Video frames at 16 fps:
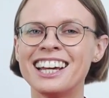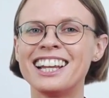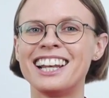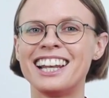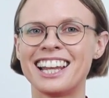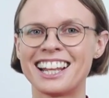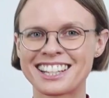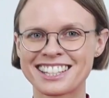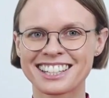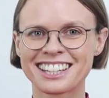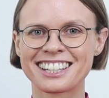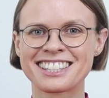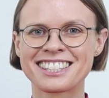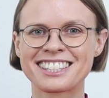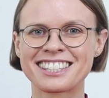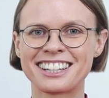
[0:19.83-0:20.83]
Let's
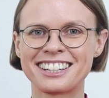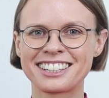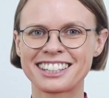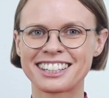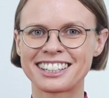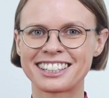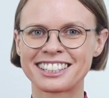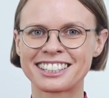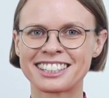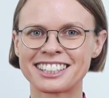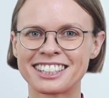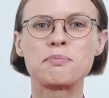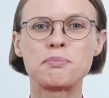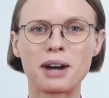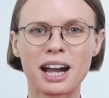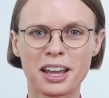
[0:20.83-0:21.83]
get started!
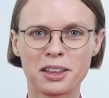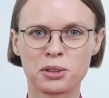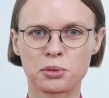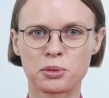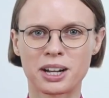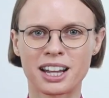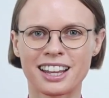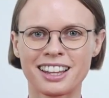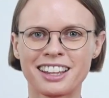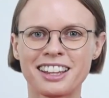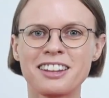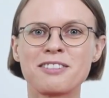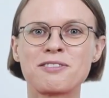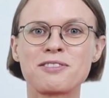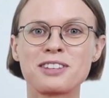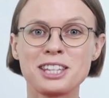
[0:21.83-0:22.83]
By the way,
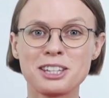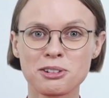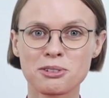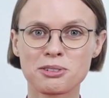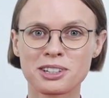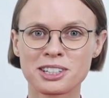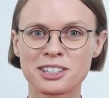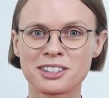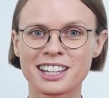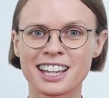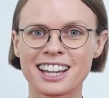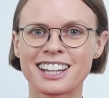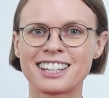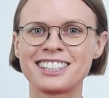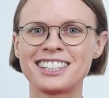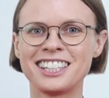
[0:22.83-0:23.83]
if you want to
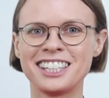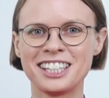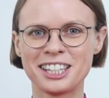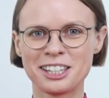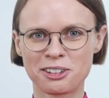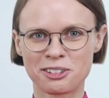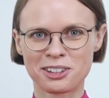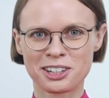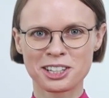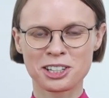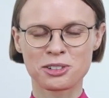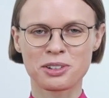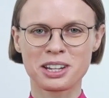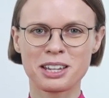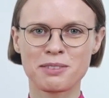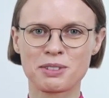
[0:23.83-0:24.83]
get your
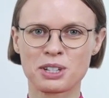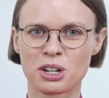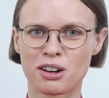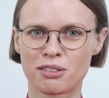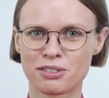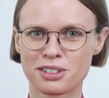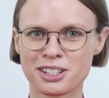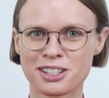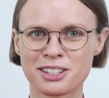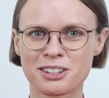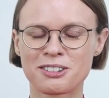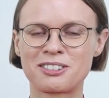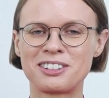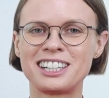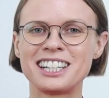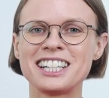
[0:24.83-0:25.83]
dream TOEFL
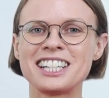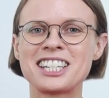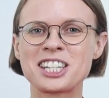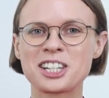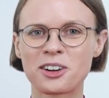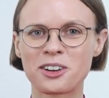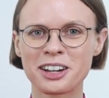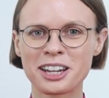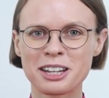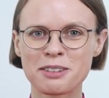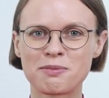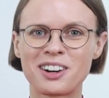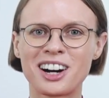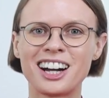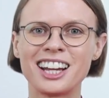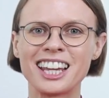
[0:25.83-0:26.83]
score, join
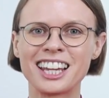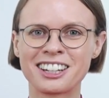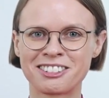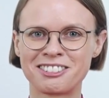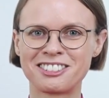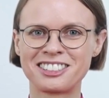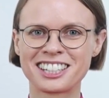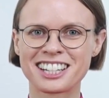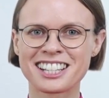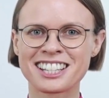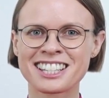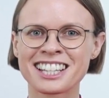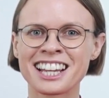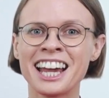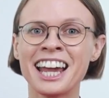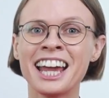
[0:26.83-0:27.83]
my
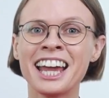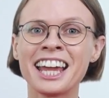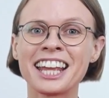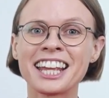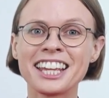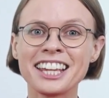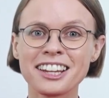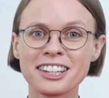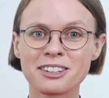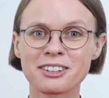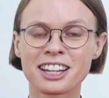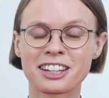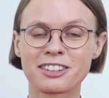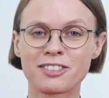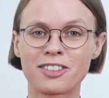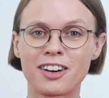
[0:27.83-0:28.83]
course. Here you
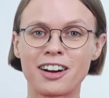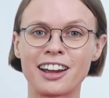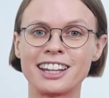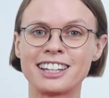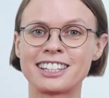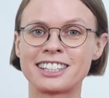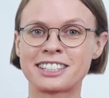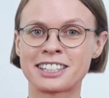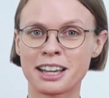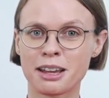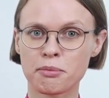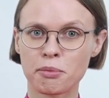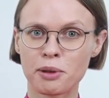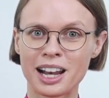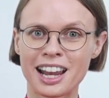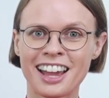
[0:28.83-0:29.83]
can find
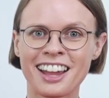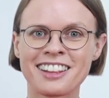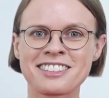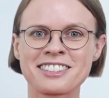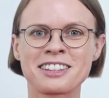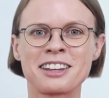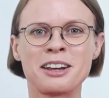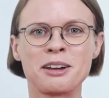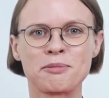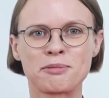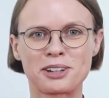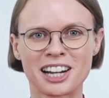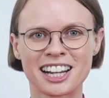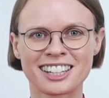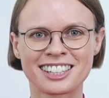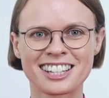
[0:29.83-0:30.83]
templates,
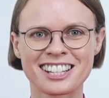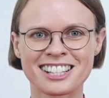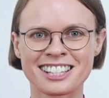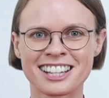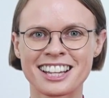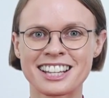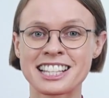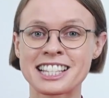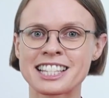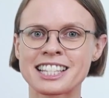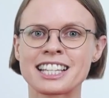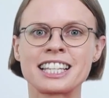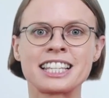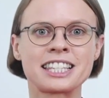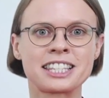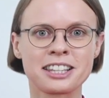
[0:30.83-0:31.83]
practice
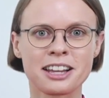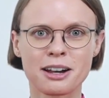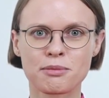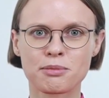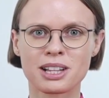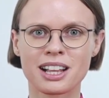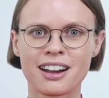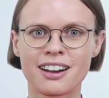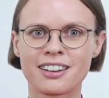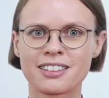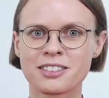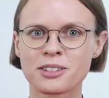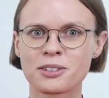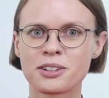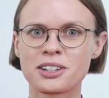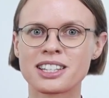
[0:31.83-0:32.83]
tests, sample
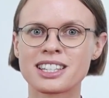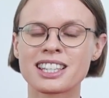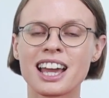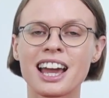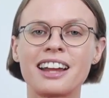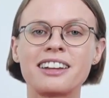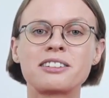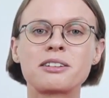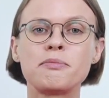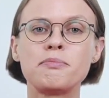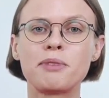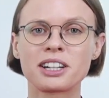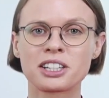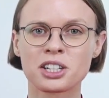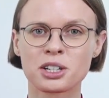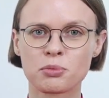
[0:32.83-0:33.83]
answers, and
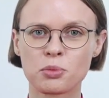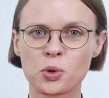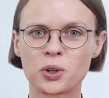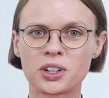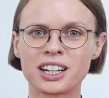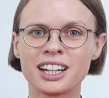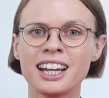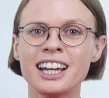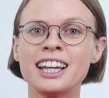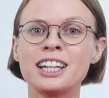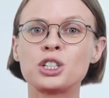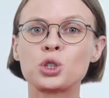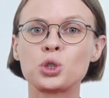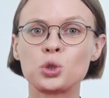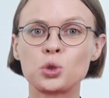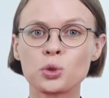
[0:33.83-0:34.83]
much more
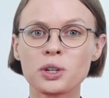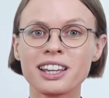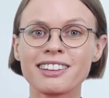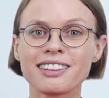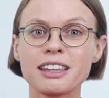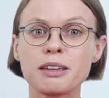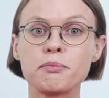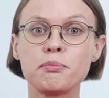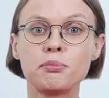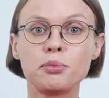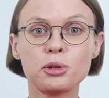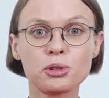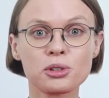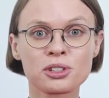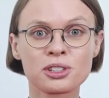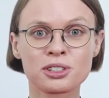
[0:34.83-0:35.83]
to really
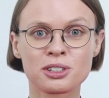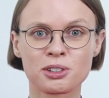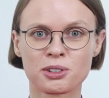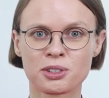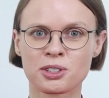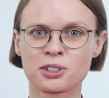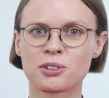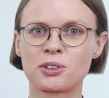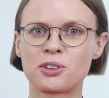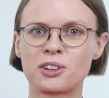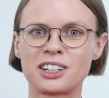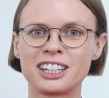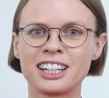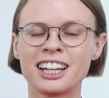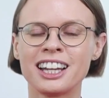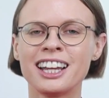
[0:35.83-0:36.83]
boost your
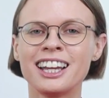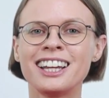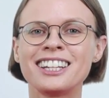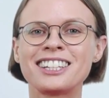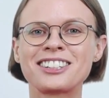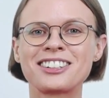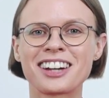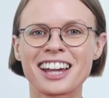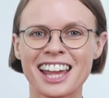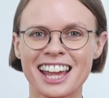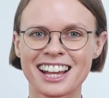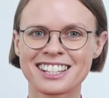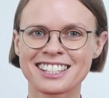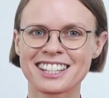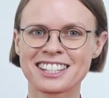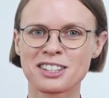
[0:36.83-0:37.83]
score. To
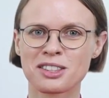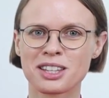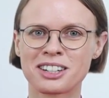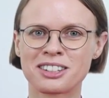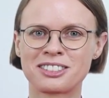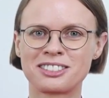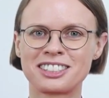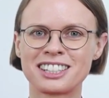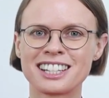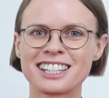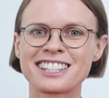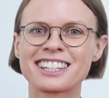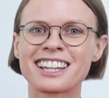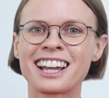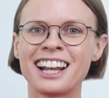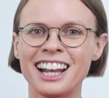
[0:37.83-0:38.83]
access the
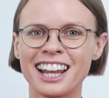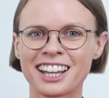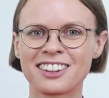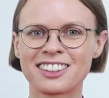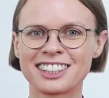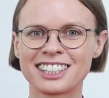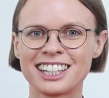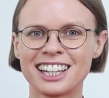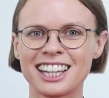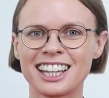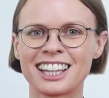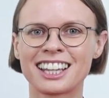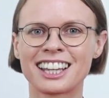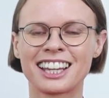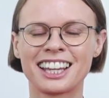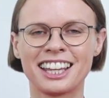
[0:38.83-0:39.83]
course, click on the
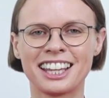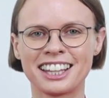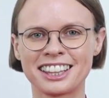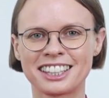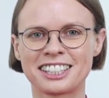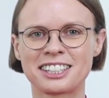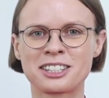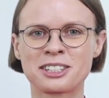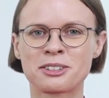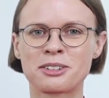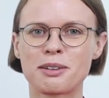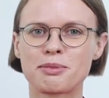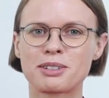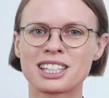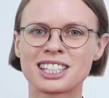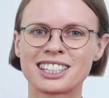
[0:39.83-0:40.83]
link in the
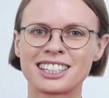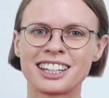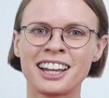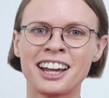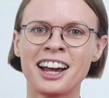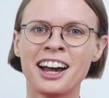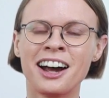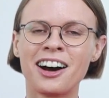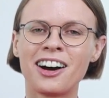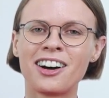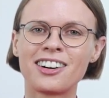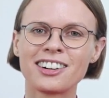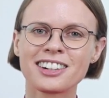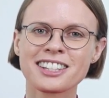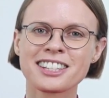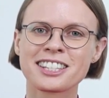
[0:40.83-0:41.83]
description.
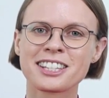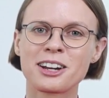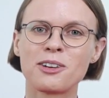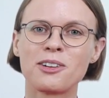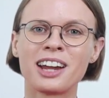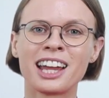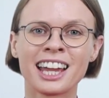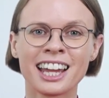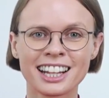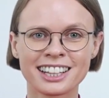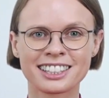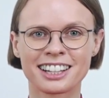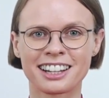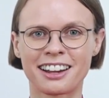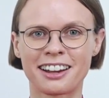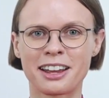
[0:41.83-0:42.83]
Also, hit
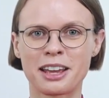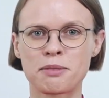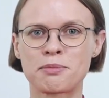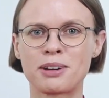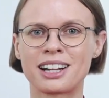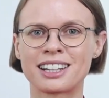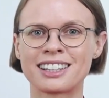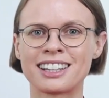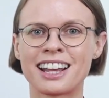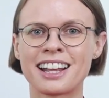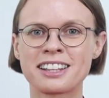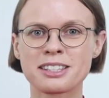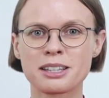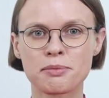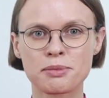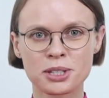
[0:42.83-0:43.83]
the like button
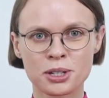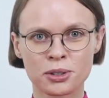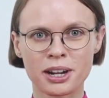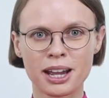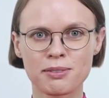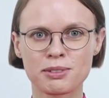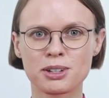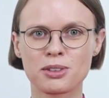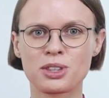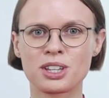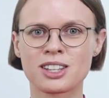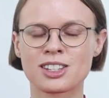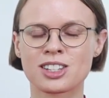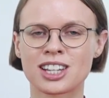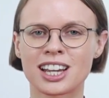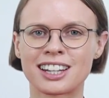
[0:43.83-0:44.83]
and subscribe to
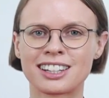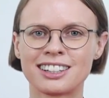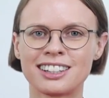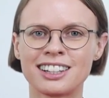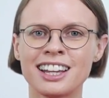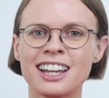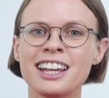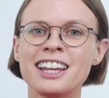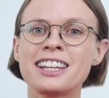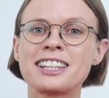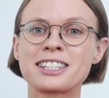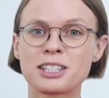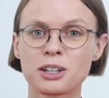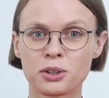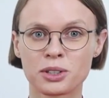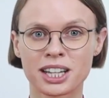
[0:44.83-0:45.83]
this channel
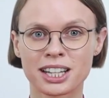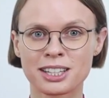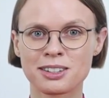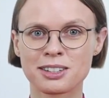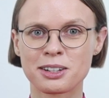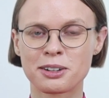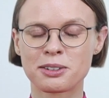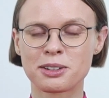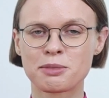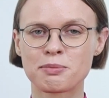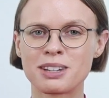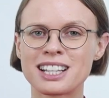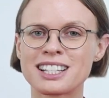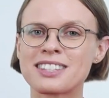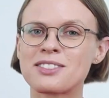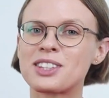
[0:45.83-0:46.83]
so that you don't
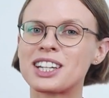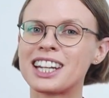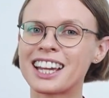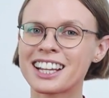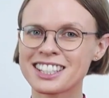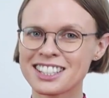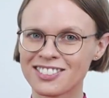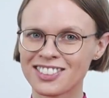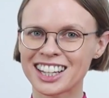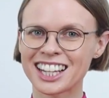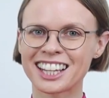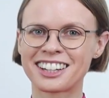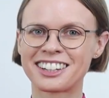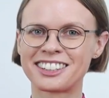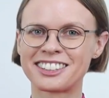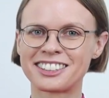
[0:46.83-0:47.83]
miss the next
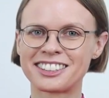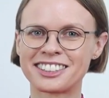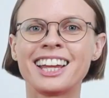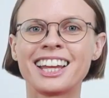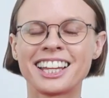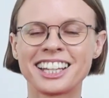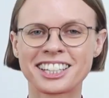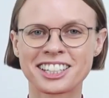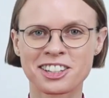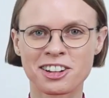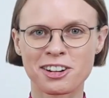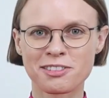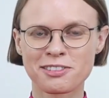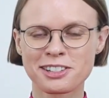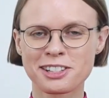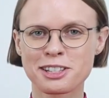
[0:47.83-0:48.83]
video. In
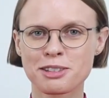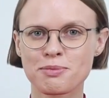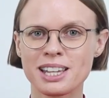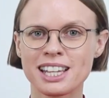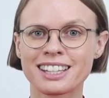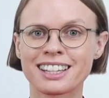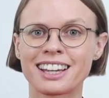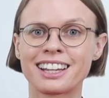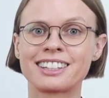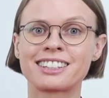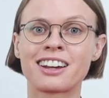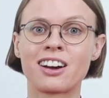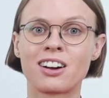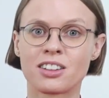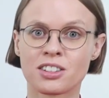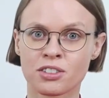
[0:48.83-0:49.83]
TOEFL Speaking
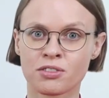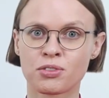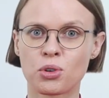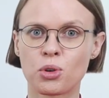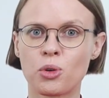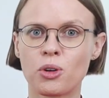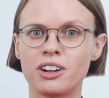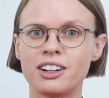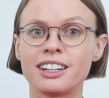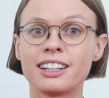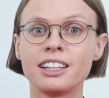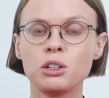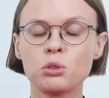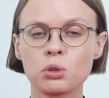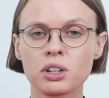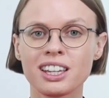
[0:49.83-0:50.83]
Task 4,
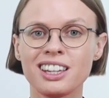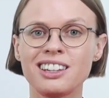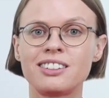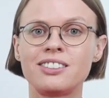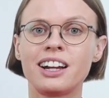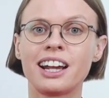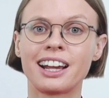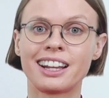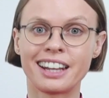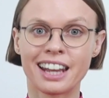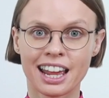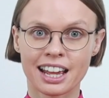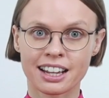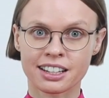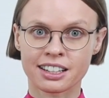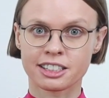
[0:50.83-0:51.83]
you hear an
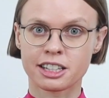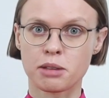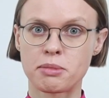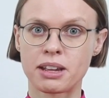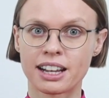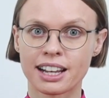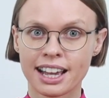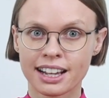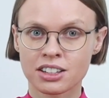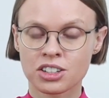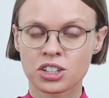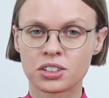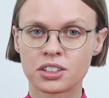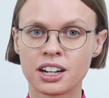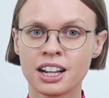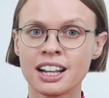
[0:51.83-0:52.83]
academic
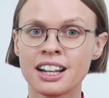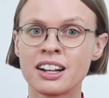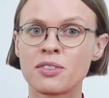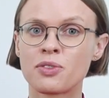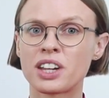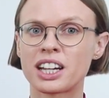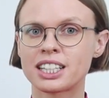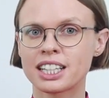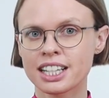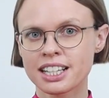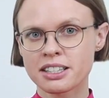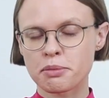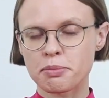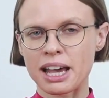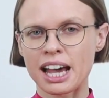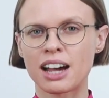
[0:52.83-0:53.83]
lecture that
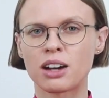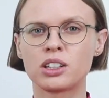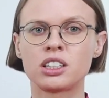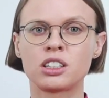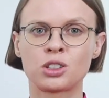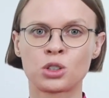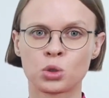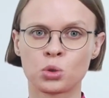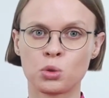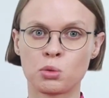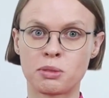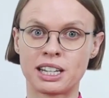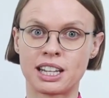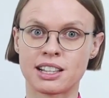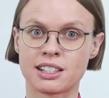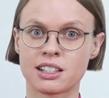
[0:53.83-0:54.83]
is about 2
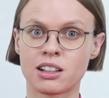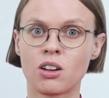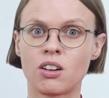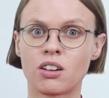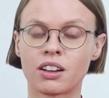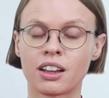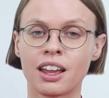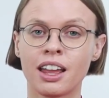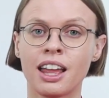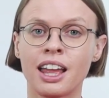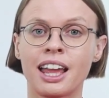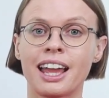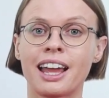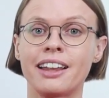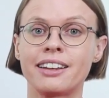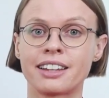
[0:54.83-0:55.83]
minutes long
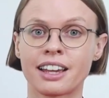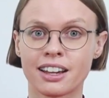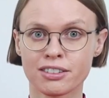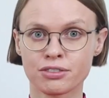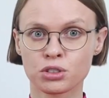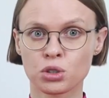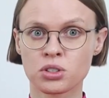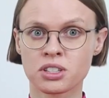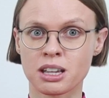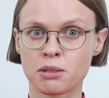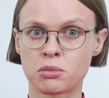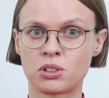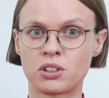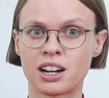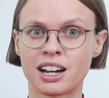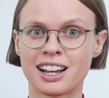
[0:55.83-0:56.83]
and have to
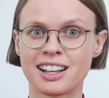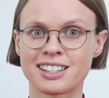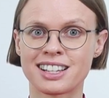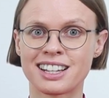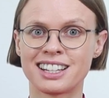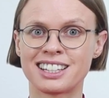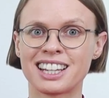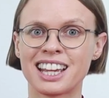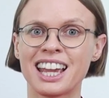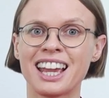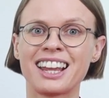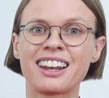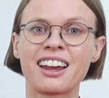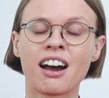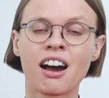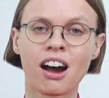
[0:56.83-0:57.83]
summarize it
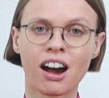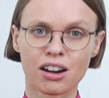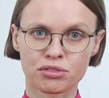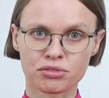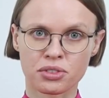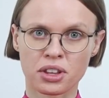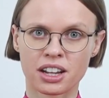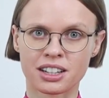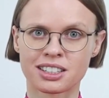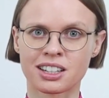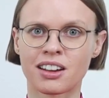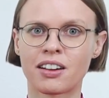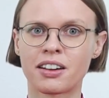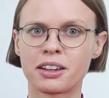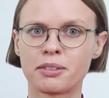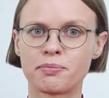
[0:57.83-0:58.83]
in half that
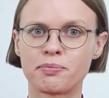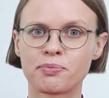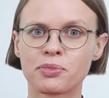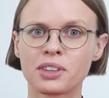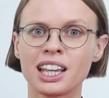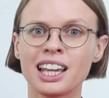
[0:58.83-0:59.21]
time.